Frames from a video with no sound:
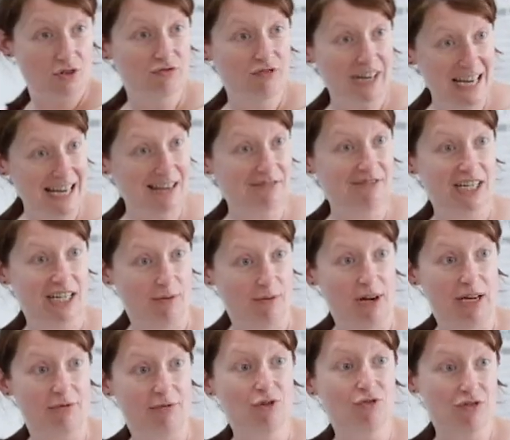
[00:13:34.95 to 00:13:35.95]
really, really
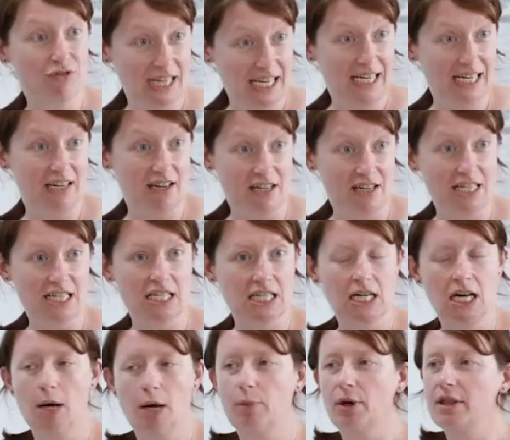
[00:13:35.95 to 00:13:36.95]
well, it was really nice,
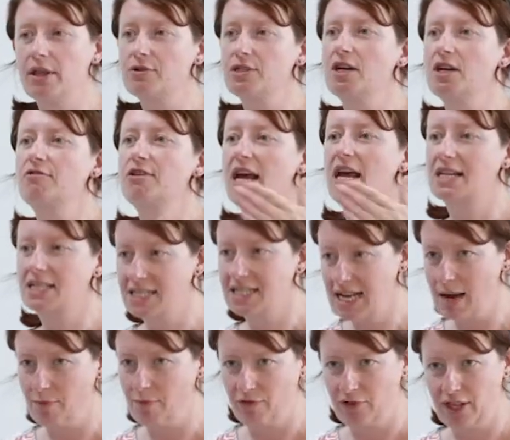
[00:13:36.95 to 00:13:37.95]
but there was no next
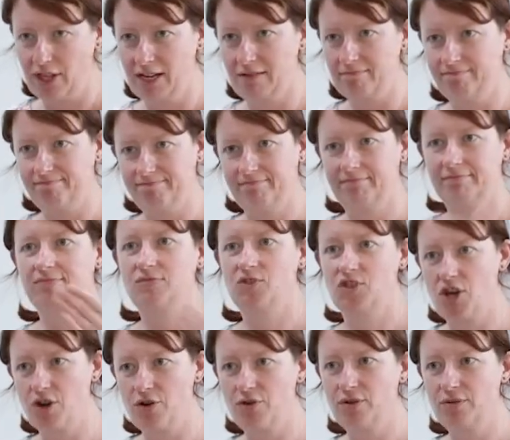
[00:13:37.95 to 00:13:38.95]
step for that.
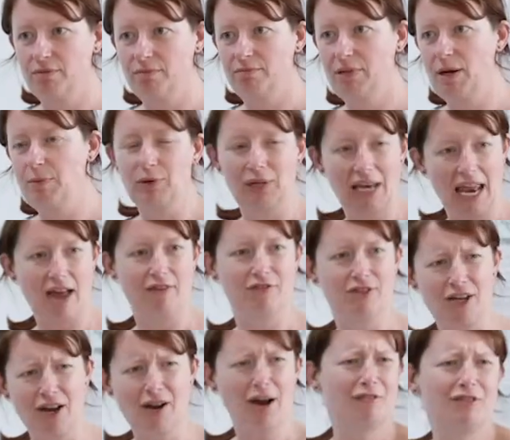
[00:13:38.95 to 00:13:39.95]
So people left
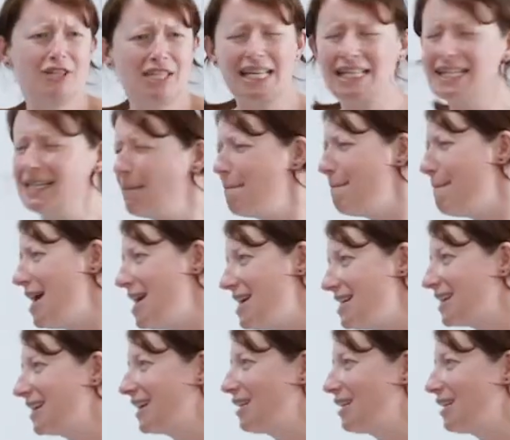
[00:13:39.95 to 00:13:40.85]
going, I've just had an amazing